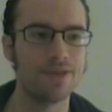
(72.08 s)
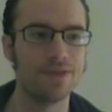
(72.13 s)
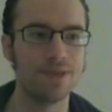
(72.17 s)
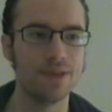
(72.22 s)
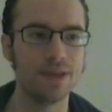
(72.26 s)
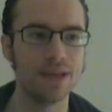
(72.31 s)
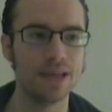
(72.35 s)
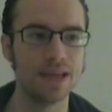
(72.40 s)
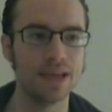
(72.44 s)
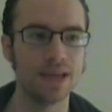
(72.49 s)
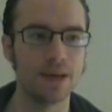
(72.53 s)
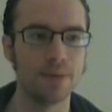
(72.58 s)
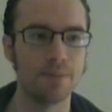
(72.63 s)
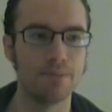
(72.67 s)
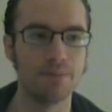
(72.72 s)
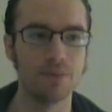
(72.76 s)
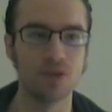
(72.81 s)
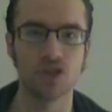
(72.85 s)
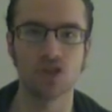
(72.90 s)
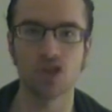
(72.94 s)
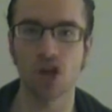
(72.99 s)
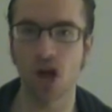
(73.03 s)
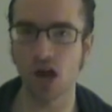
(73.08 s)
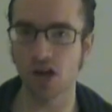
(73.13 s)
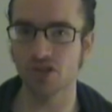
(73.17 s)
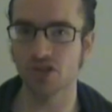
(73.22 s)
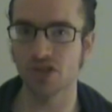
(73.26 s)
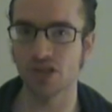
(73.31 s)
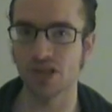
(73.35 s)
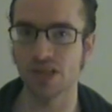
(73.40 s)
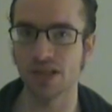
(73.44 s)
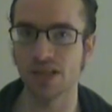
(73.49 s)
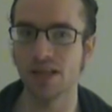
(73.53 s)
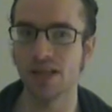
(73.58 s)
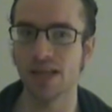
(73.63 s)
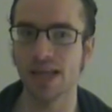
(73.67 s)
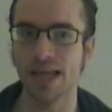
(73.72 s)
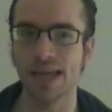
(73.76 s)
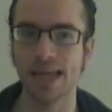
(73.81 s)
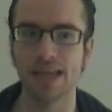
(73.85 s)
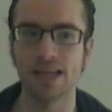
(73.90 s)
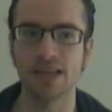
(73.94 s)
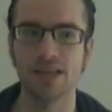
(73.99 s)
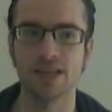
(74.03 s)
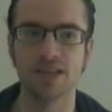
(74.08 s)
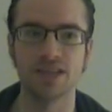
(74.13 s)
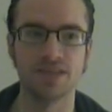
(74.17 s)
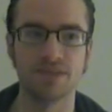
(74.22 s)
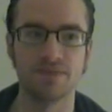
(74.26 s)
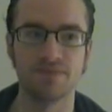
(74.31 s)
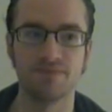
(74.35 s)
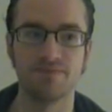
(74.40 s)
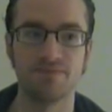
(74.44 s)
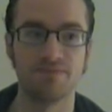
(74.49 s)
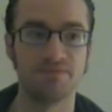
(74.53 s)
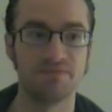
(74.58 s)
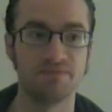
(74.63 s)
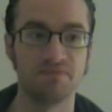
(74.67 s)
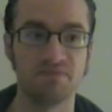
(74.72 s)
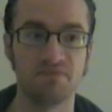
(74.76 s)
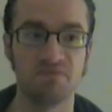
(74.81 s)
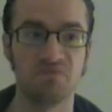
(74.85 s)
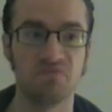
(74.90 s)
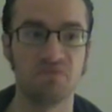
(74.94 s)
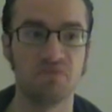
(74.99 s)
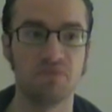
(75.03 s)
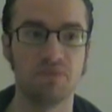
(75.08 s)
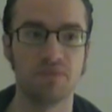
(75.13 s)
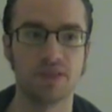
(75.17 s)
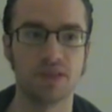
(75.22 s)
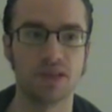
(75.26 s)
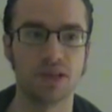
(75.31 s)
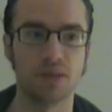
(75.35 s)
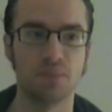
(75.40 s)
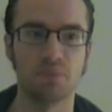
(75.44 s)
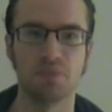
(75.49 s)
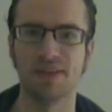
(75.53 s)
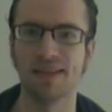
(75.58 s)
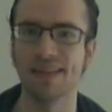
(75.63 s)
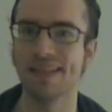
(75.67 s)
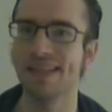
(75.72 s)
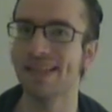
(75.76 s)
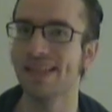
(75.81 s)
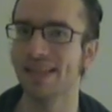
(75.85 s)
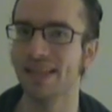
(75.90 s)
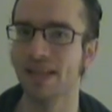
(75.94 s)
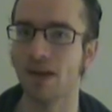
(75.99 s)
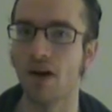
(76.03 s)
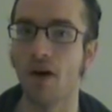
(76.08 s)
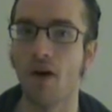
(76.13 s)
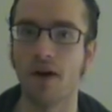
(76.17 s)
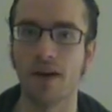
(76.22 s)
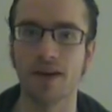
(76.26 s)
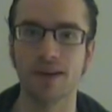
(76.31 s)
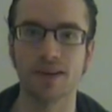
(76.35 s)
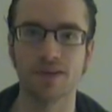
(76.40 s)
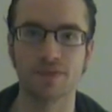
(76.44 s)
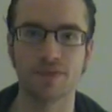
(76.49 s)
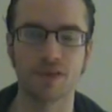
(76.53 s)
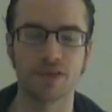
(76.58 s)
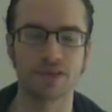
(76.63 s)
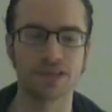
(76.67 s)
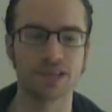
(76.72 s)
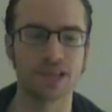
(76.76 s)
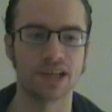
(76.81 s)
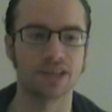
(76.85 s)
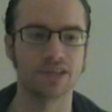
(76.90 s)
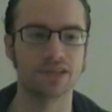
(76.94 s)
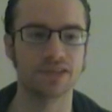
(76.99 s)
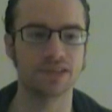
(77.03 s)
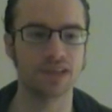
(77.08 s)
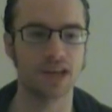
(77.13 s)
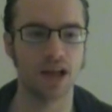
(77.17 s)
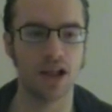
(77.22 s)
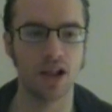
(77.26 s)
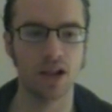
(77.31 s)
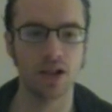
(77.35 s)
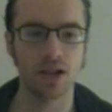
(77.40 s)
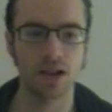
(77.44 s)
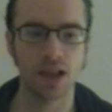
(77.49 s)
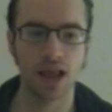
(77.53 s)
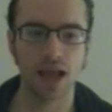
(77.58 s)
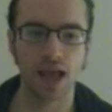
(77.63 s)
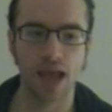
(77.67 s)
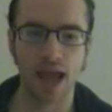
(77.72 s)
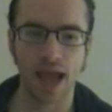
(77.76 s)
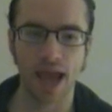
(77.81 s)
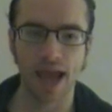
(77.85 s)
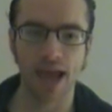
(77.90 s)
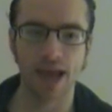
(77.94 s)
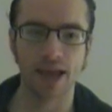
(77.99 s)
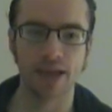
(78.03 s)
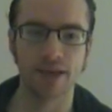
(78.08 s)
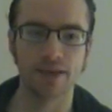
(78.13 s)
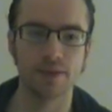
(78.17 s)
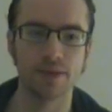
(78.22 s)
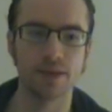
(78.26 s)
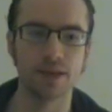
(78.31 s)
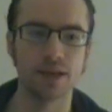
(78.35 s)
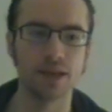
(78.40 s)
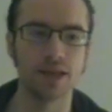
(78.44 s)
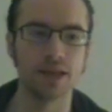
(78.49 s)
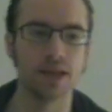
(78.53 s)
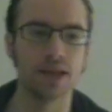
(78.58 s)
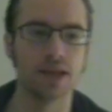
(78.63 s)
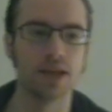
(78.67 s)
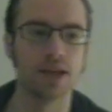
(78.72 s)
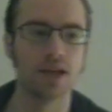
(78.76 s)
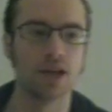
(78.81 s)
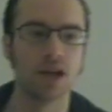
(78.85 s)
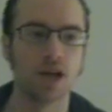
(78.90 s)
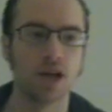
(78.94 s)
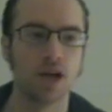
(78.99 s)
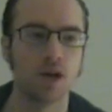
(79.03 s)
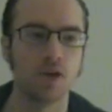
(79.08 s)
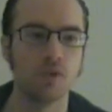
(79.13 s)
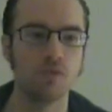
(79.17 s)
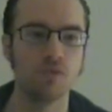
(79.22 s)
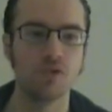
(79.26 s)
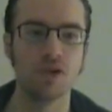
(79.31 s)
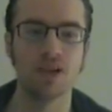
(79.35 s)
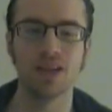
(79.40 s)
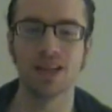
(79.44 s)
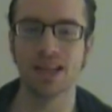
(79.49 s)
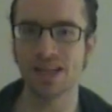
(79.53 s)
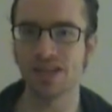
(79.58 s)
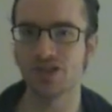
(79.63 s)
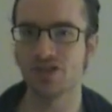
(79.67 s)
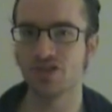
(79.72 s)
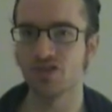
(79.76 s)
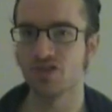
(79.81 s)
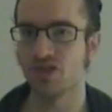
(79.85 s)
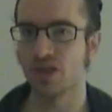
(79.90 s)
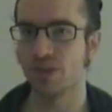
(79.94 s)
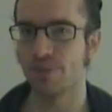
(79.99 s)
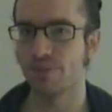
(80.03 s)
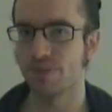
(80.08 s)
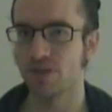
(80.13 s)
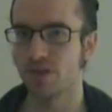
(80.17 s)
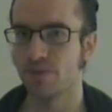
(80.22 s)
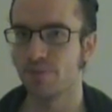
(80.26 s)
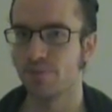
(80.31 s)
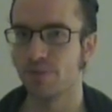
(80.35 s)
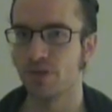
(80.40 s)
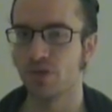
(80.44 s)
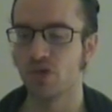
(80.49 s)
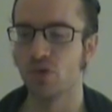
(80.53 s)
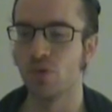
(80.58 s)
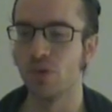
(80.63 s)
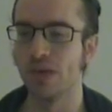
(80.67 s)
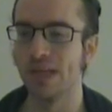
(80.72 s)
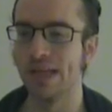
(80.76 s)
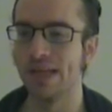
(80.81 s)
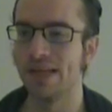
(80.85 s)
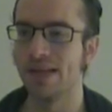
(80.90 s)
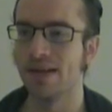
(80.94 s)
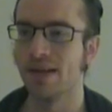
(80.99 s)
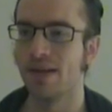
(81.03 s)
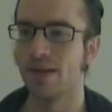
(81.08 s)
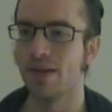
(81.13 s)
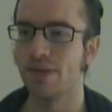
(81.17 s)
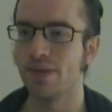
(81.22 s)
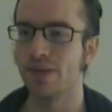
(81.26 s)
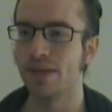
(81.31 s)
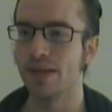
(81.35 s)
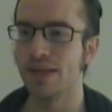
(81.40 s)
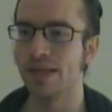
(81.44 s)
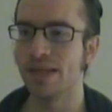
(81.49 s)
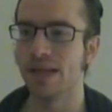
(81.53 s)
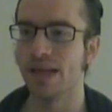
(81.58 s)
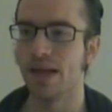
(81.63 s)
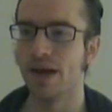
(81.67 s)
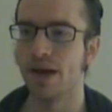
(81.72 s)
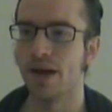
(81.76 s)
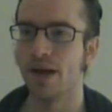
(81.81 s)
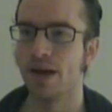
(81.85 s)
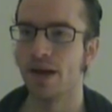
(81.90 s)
The misogyny is completely gone, as far as I could tell, and the relationships between the